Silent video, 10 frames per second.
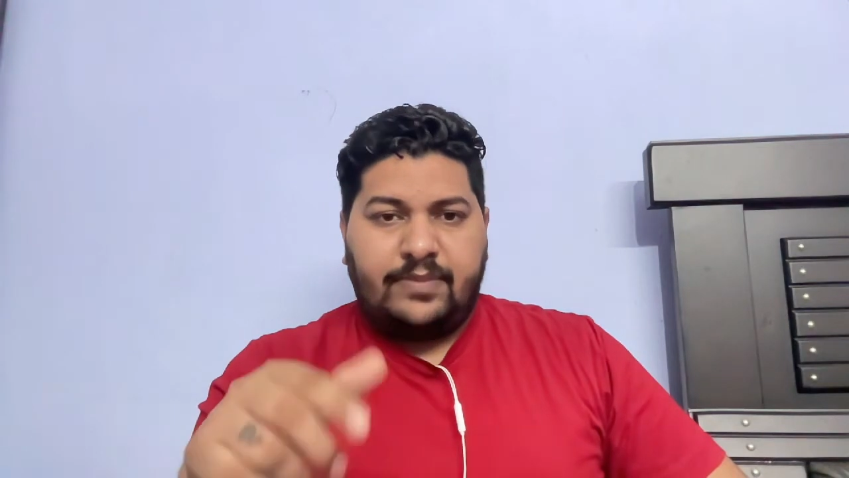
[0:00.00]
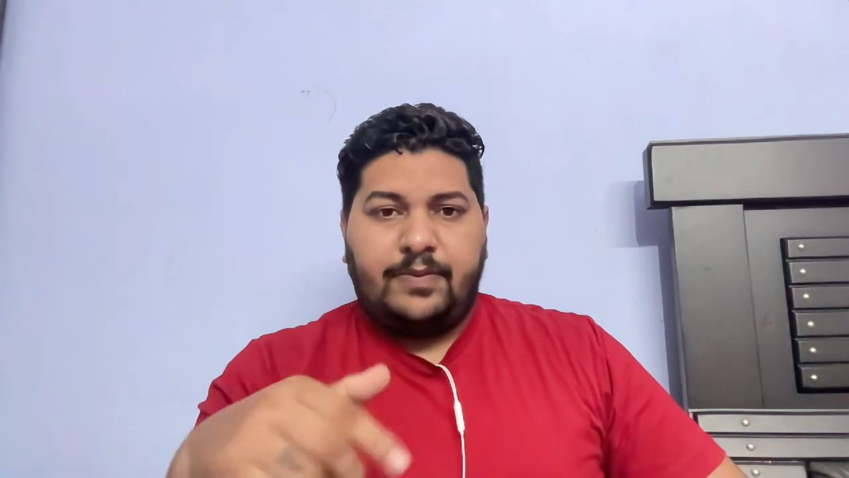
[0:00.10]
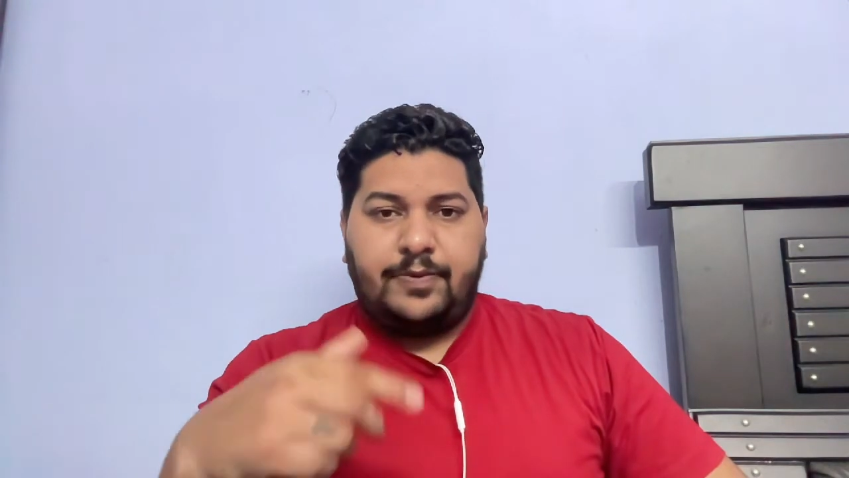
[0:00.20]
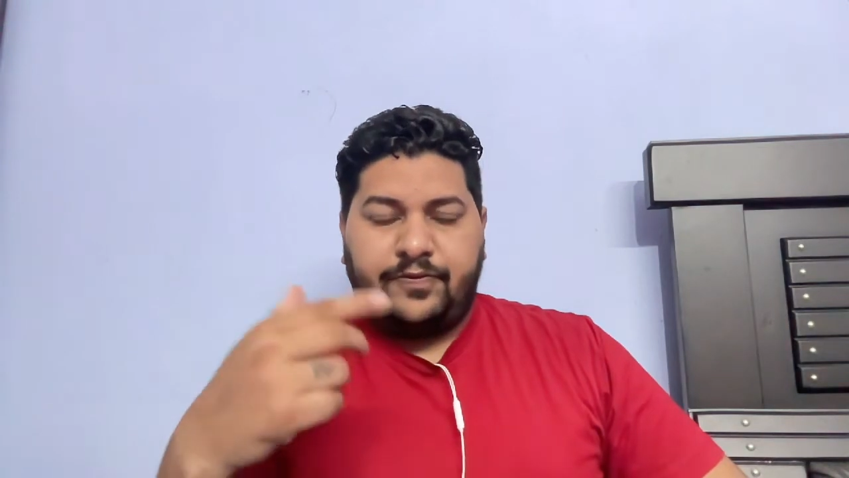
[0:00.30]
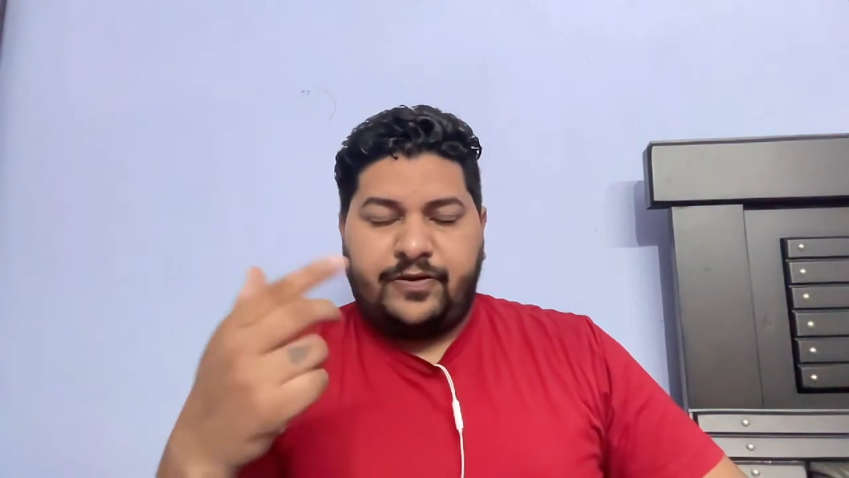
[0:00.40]

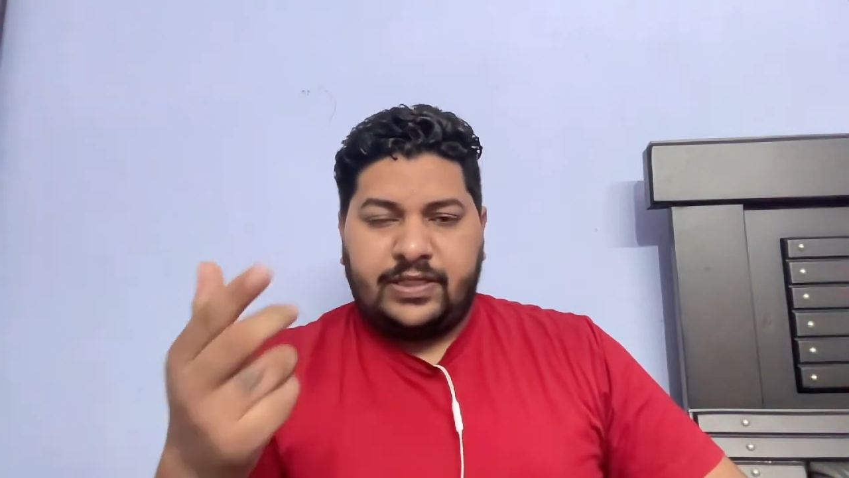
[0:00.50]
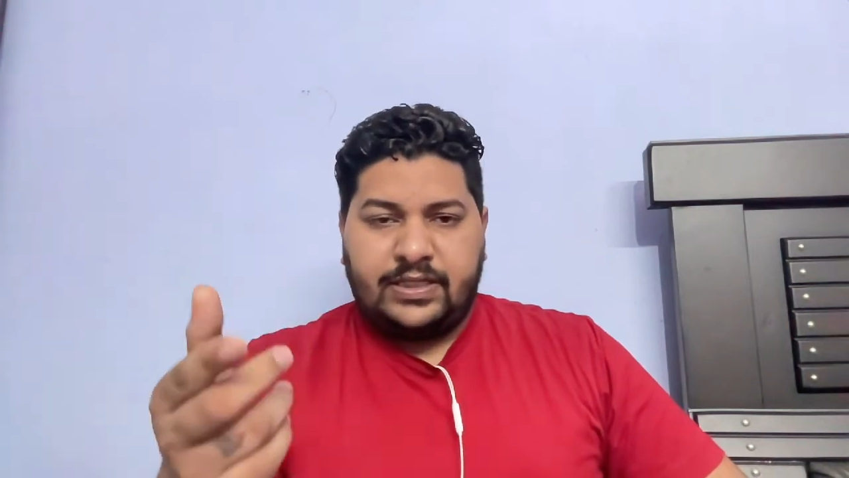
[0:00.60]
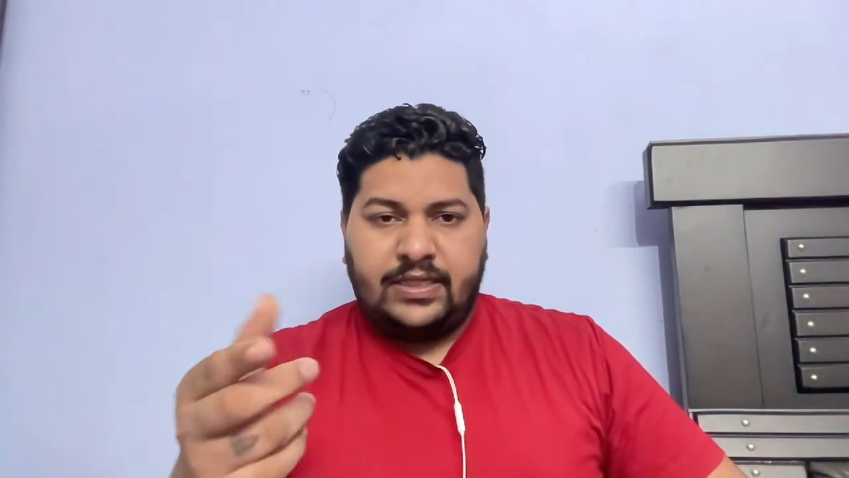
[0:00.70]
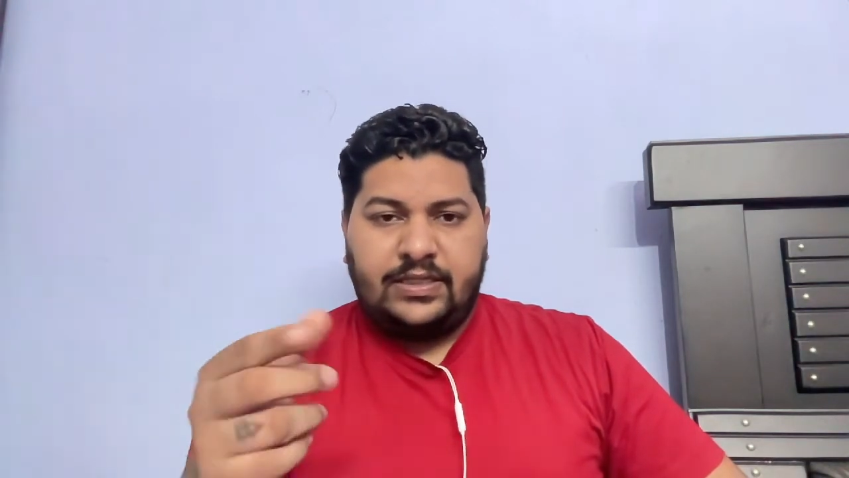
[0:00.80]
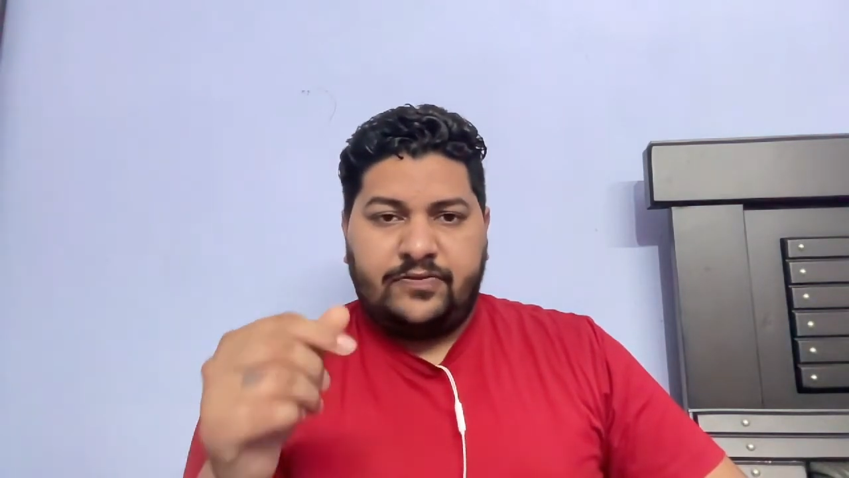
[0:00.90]

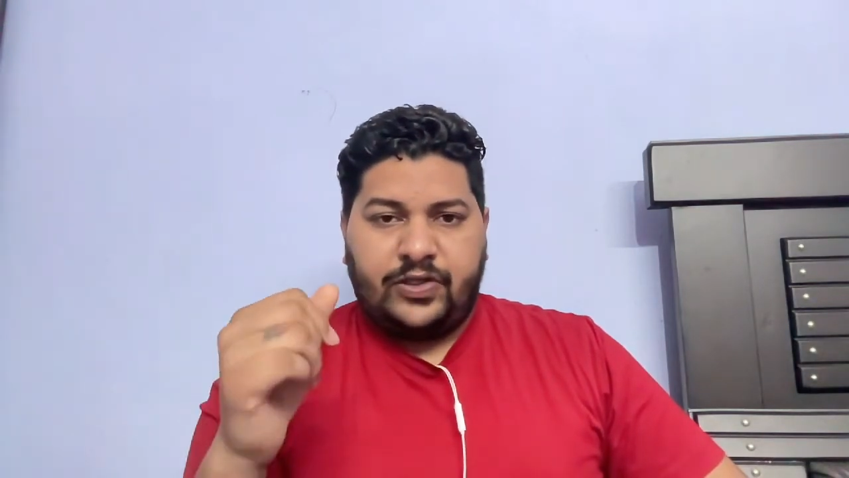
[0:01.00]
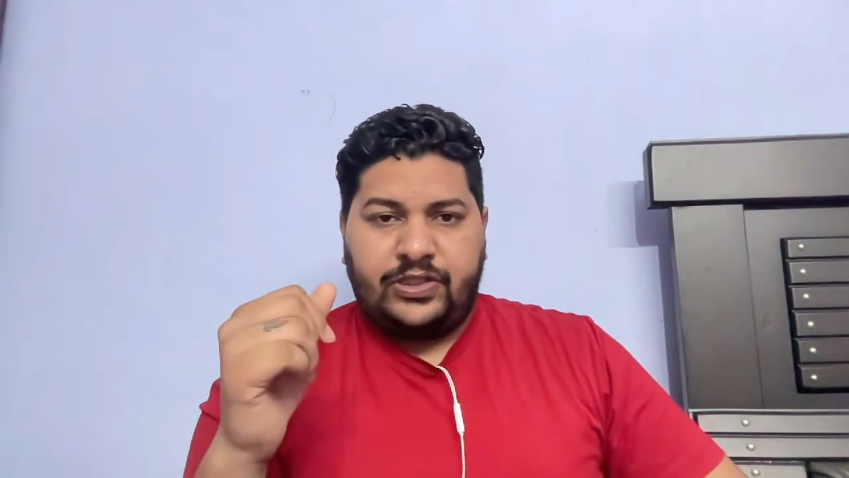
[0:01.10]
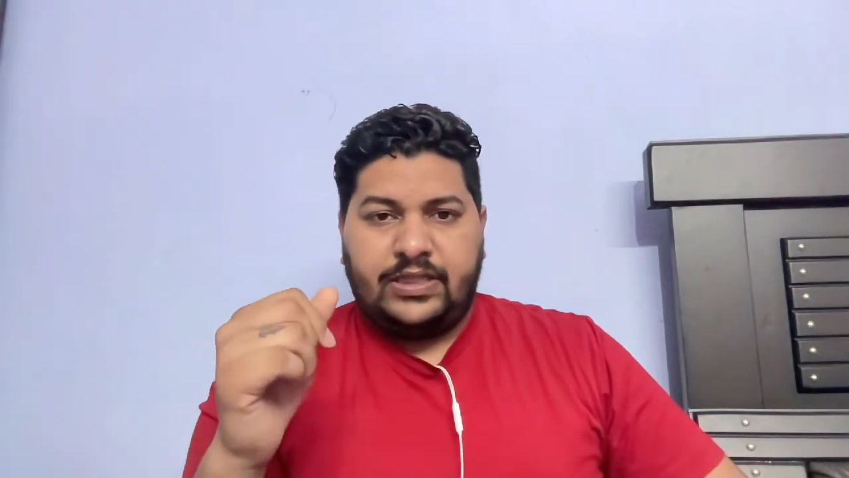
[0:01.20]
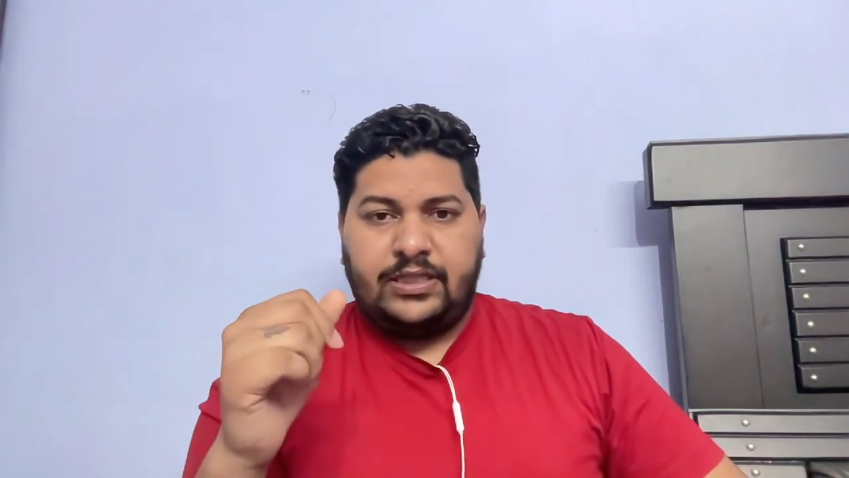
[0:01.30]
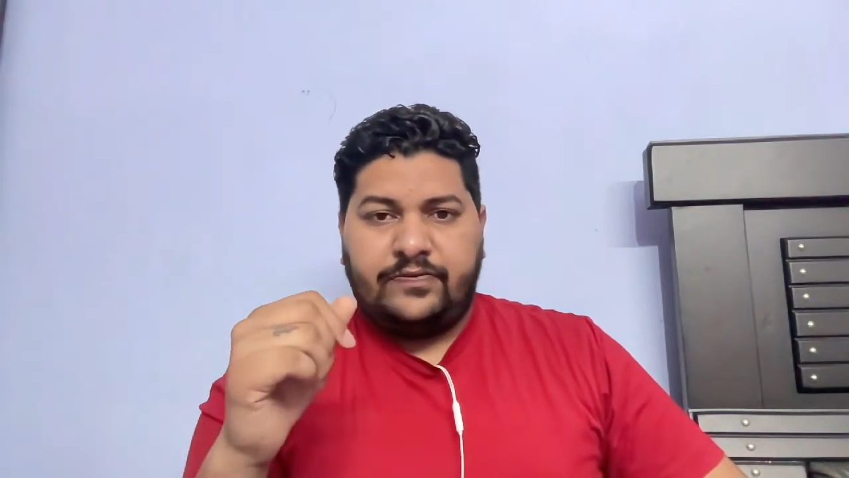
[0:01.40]
professional is
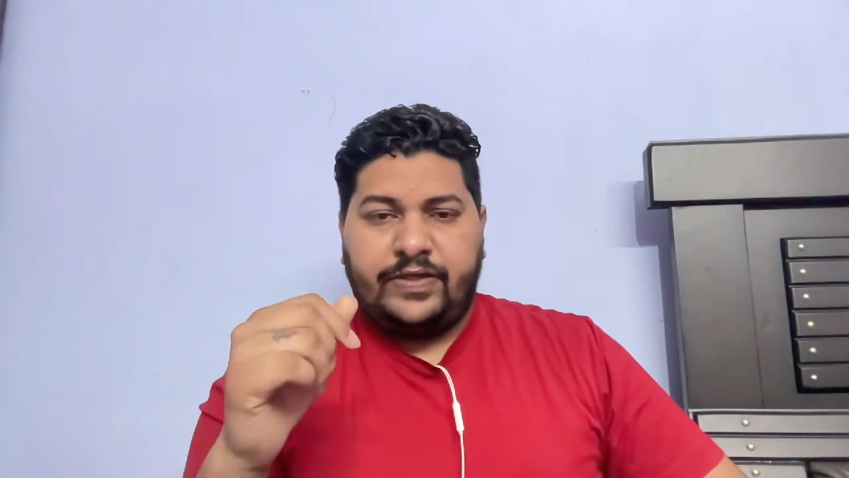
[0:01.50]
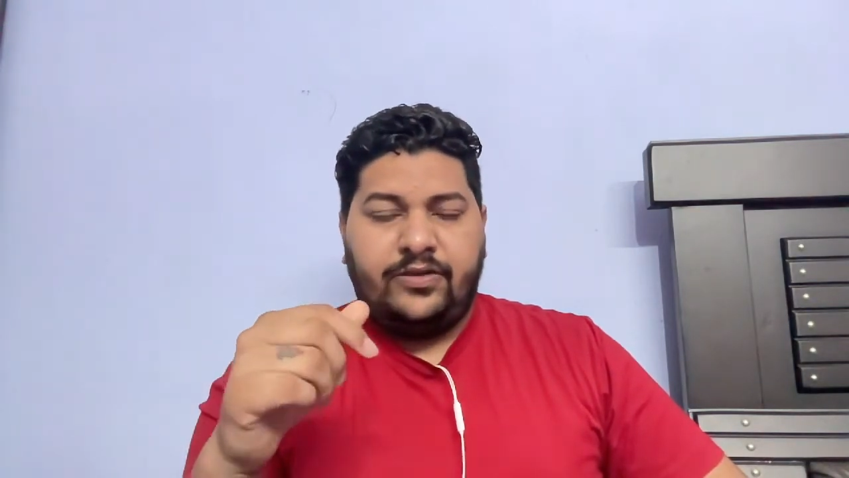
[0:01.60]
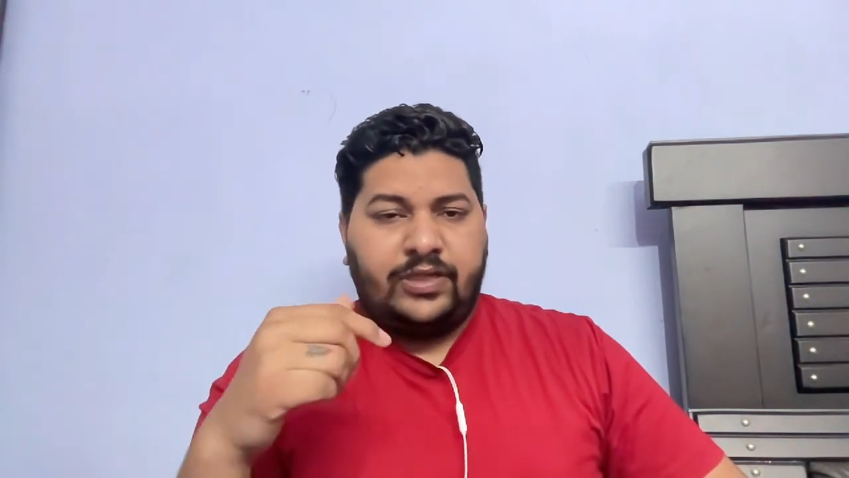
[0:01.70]
watching this video,